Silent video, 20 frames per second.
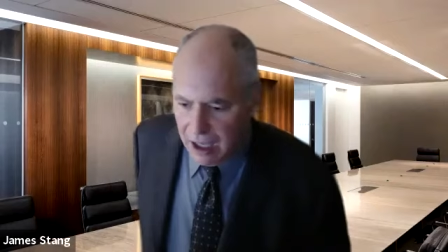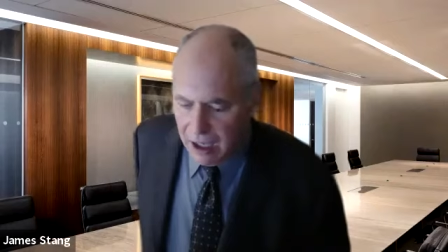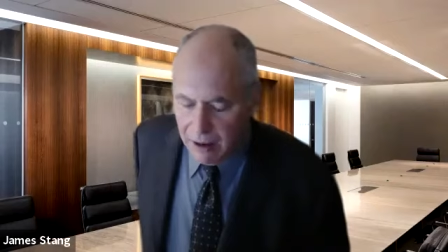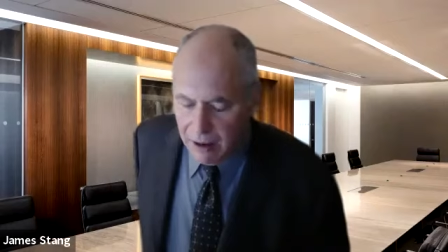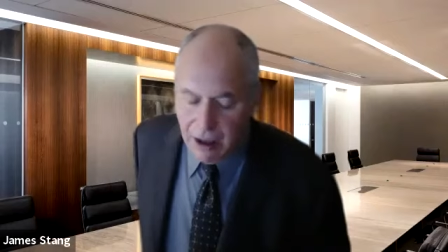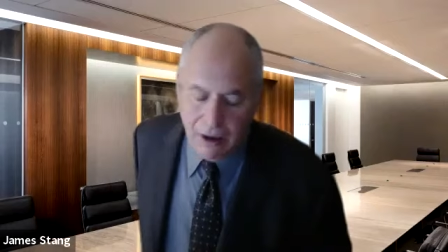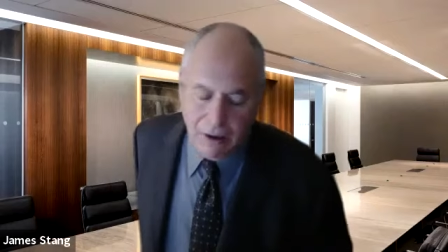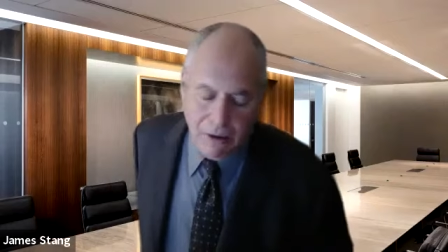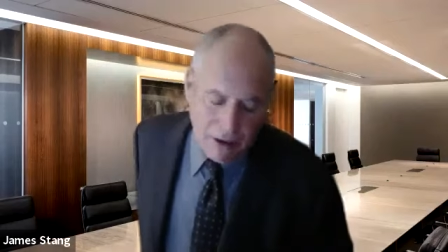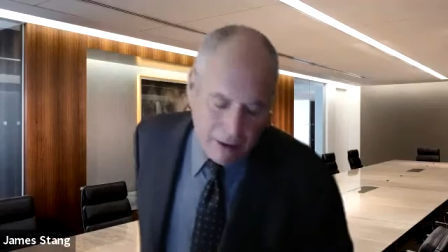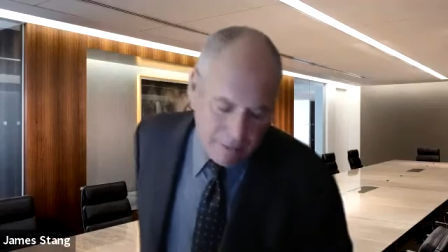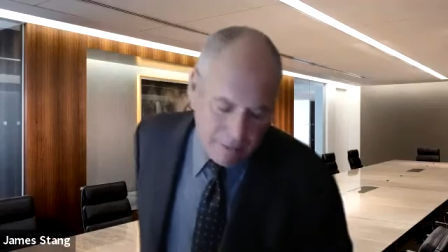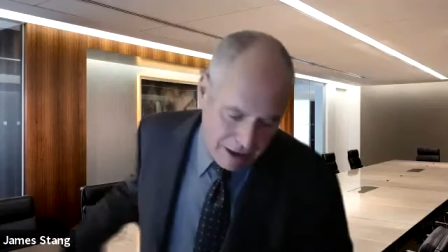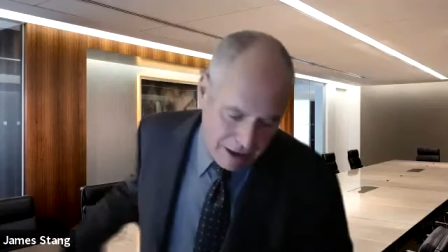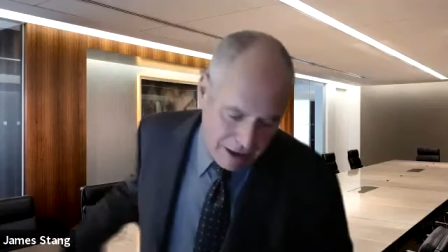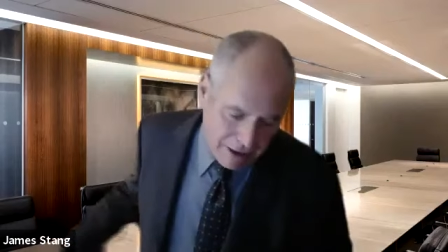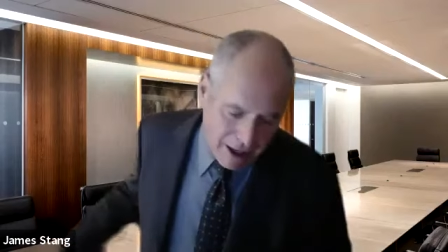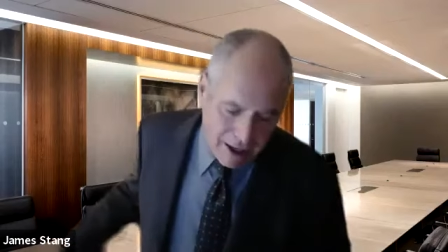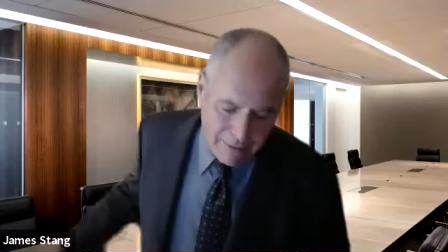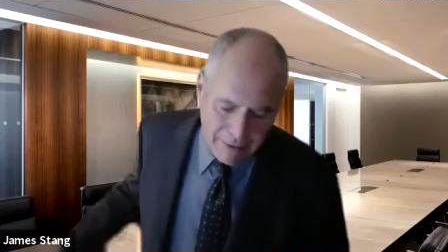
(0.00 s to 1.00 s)

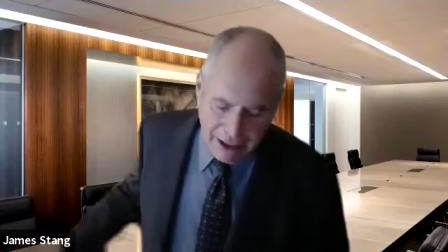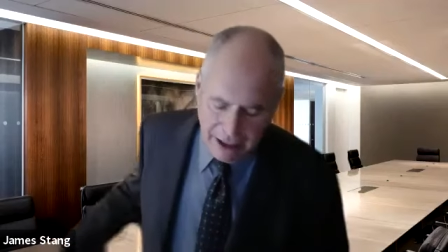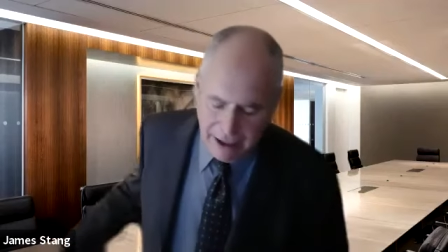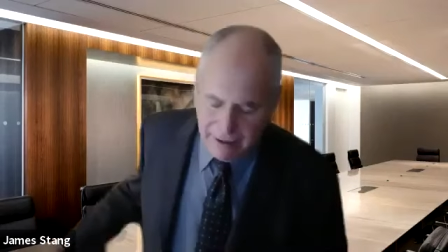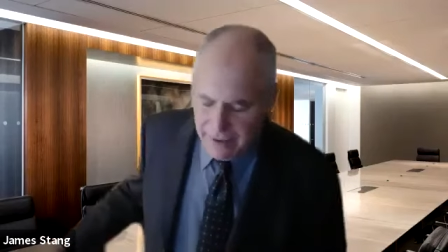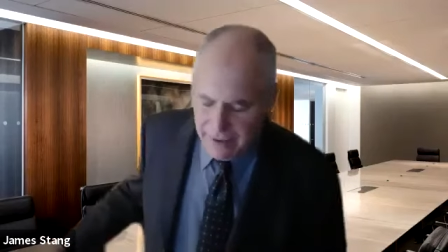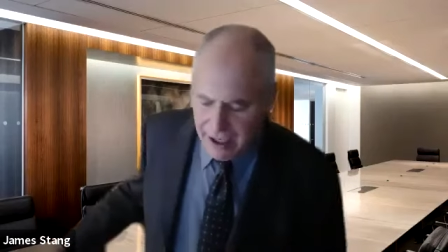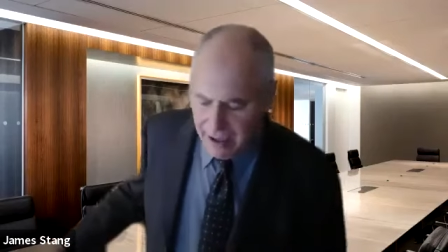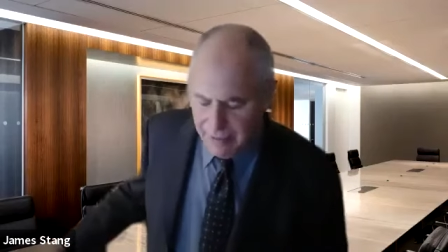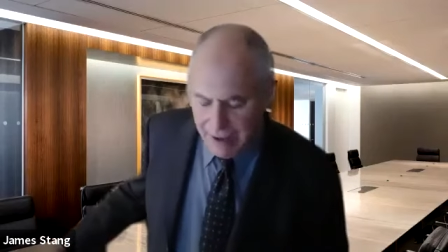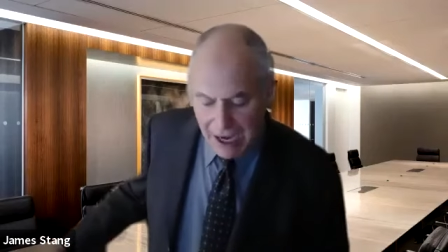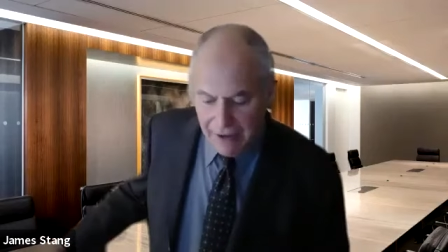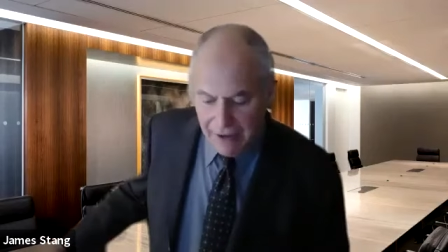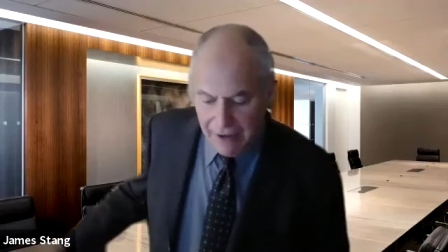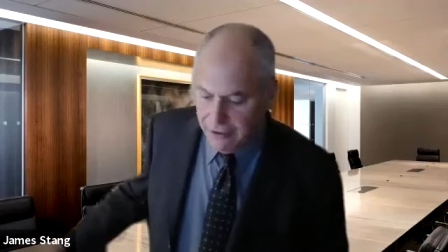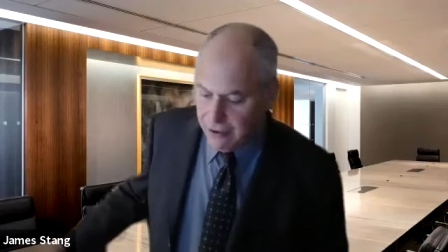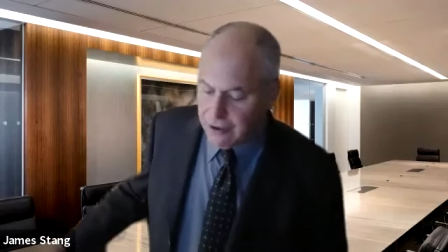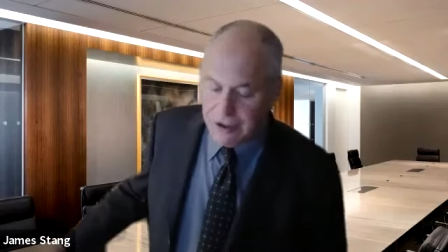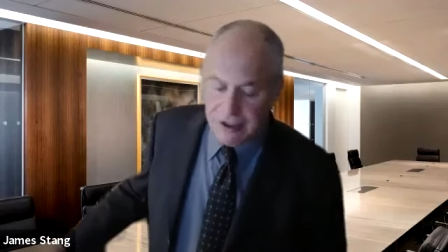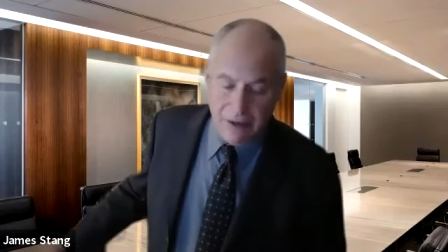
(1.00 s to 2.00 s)
About Omni.
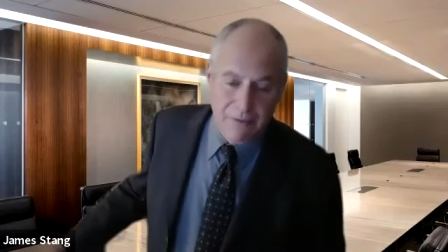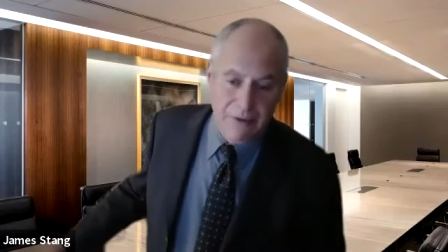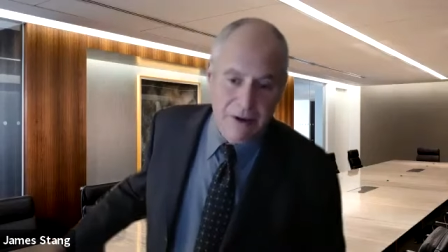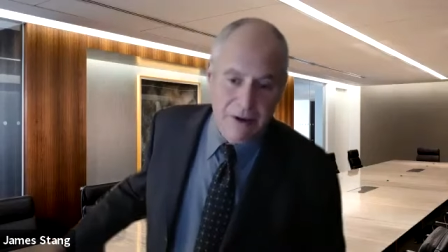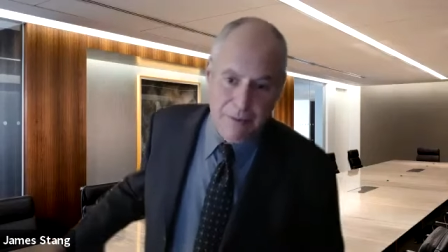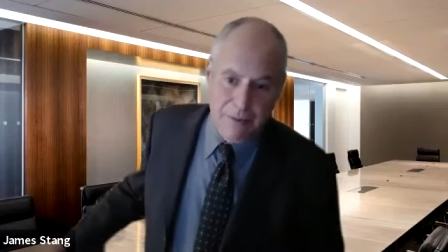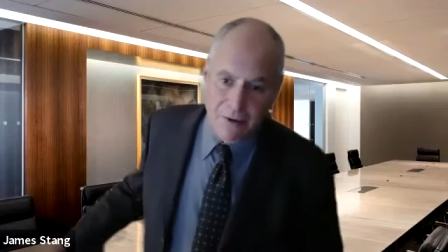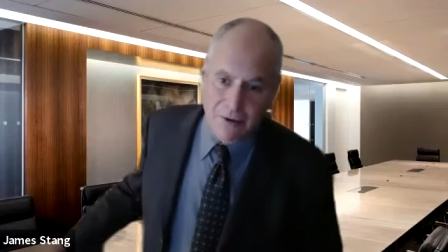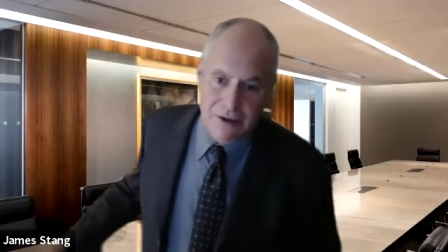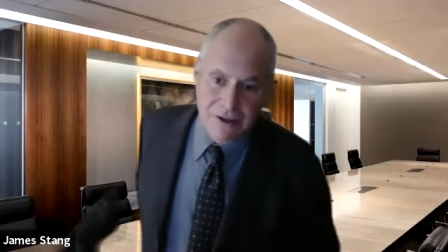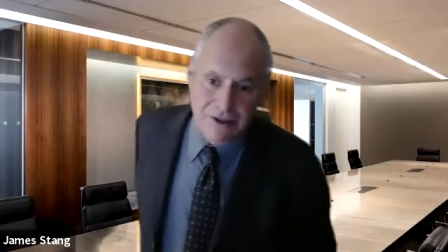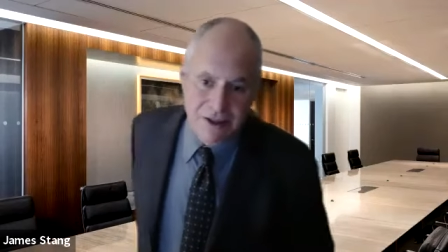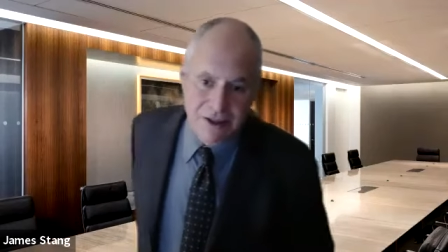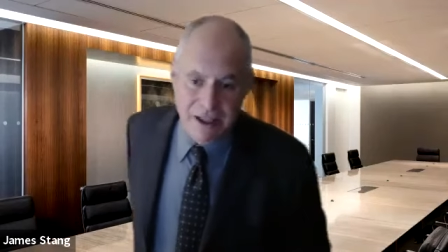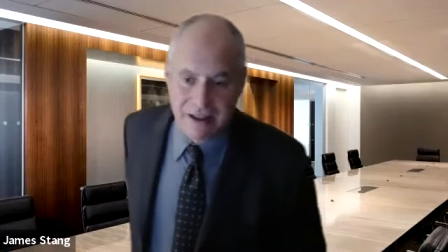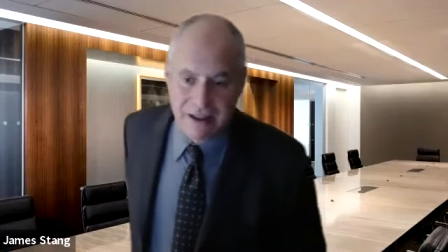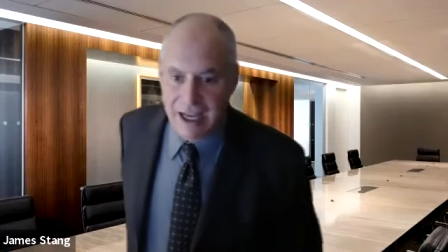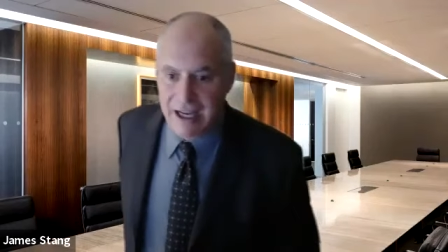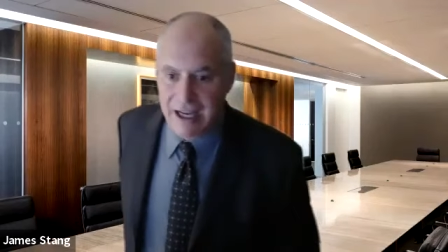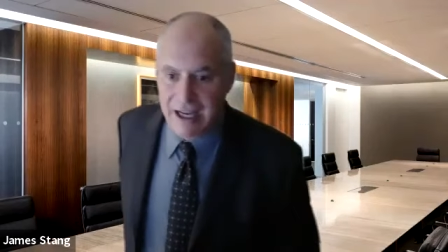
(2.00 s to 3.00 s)
I've heard some reports
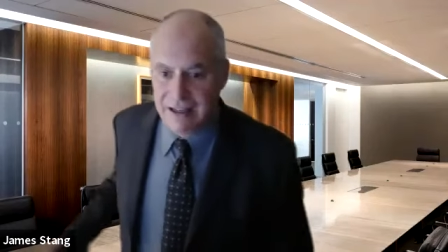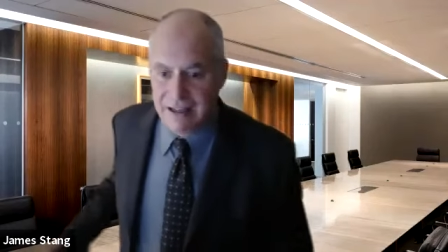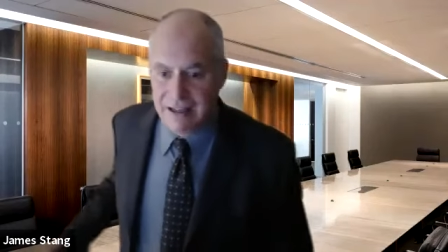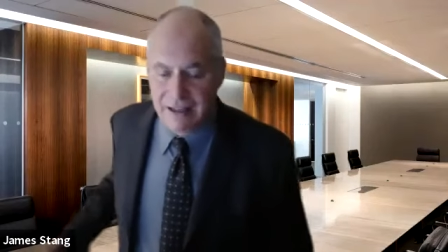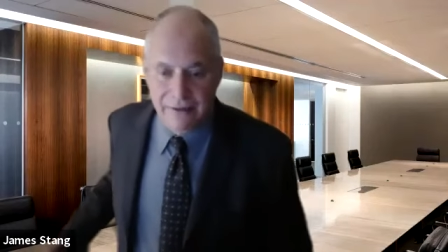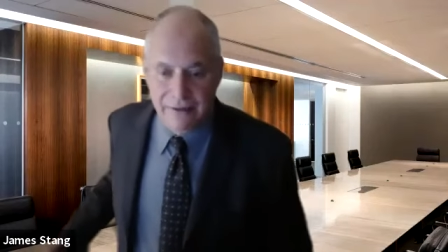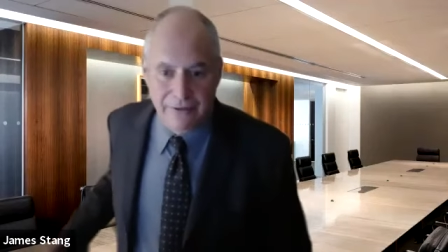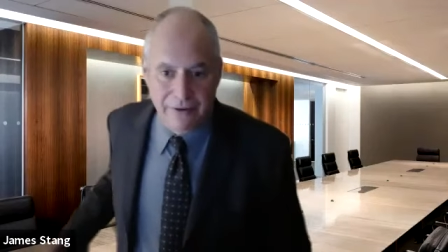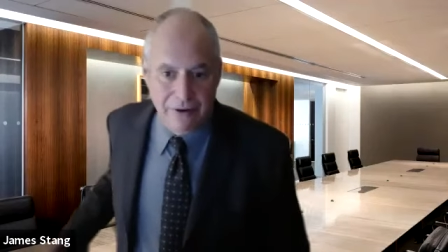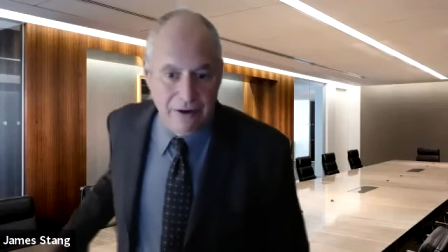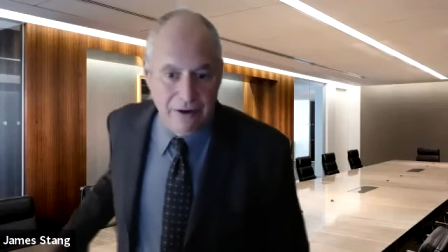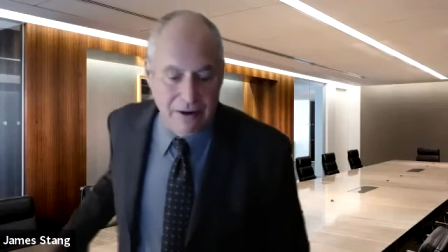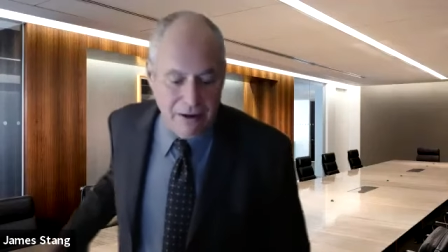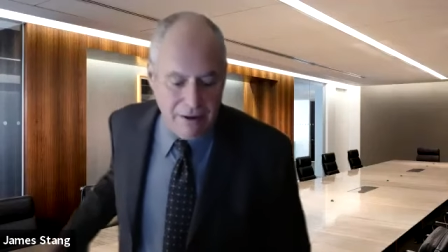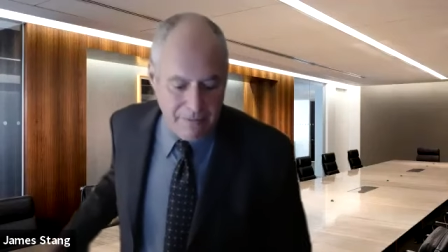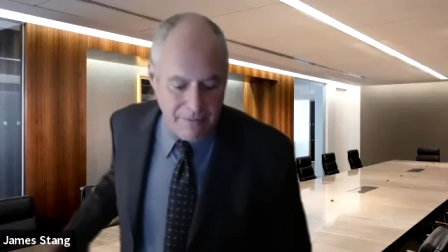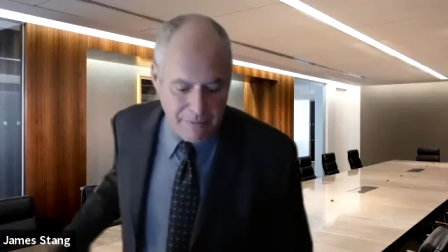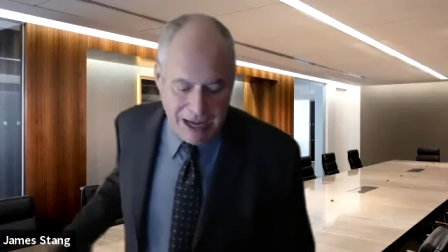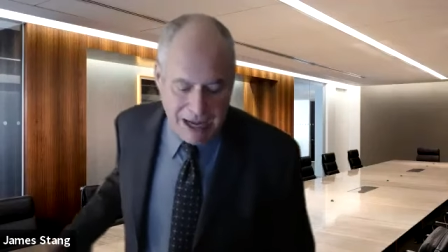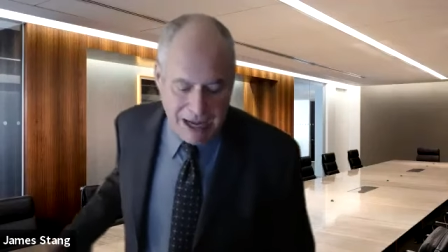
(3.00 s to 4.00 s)
that they
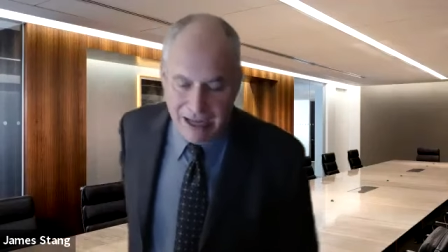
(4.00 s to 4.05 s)
deliver